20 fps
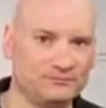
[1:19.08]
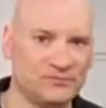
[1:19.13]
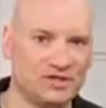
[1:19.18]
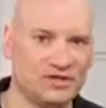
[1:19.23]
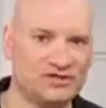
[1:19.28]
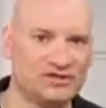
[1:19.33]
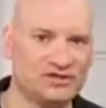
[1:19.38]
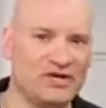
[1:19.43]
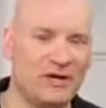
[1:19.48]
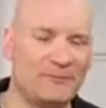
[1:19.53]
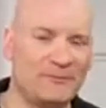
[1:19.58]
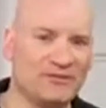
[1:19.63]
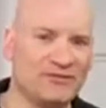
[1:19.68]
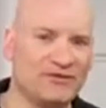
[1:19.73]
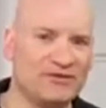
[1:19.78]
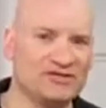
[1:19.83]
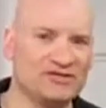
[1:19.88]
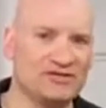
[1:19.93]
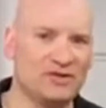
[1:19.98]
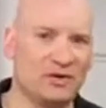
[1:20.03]
There's a couple
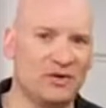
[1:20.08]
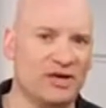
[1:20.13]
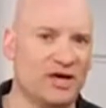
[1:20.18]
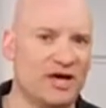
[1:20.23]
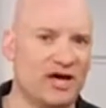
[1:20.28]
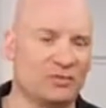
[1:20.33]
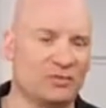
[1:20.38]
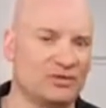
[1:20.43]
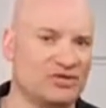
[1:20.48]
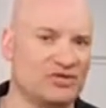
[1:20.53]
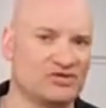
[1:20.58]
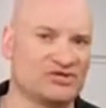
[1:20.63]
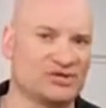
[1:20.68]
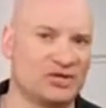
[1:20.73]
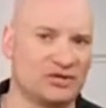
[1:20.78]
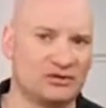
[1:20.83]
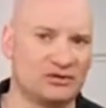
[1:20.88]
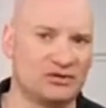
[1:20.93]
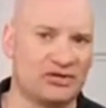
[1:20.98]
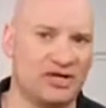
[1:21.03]
things going on when you
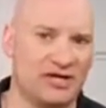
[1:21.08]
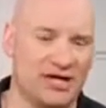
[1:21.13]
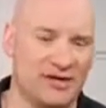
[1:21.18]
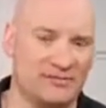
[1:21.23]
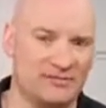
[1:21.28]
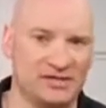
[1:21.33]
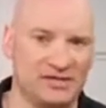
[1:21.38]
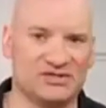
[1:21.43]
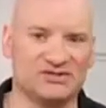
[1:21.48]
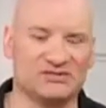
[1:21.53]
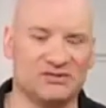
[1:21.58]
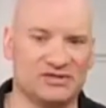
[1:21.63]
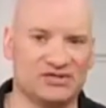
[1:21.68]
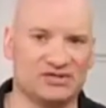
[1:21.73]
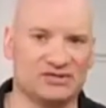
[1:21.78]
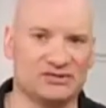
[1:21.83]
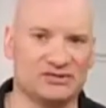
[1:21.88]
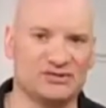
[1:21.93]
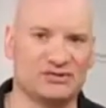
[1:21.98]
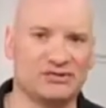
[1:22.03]
start looking at mix
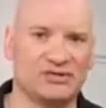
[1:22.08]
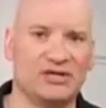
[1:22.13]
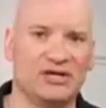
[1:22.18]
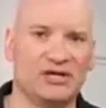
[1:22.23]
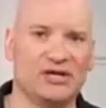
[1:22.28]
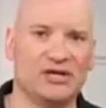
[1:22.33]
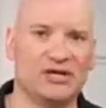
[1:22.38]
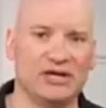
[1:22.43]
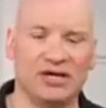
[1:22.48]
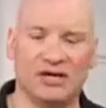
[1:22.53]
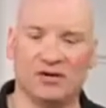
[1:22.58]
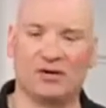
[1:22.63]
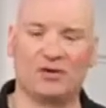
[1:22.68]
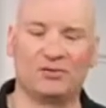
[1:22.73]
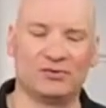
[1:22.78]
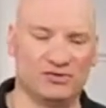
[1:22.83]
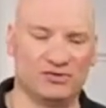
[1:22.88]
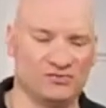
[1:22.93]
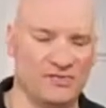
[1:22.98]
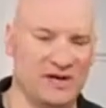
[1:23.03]
ratios in
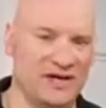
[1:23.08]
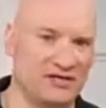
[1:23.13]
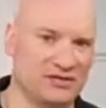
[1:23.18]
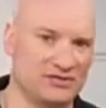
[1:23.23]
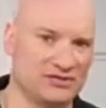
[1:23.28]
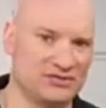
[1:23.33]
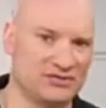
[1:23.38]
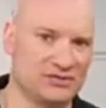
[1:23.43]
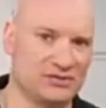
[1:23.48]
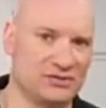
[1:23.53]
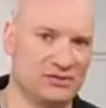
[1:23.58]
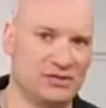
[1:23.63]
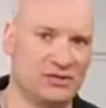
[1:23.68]
owner's manuals.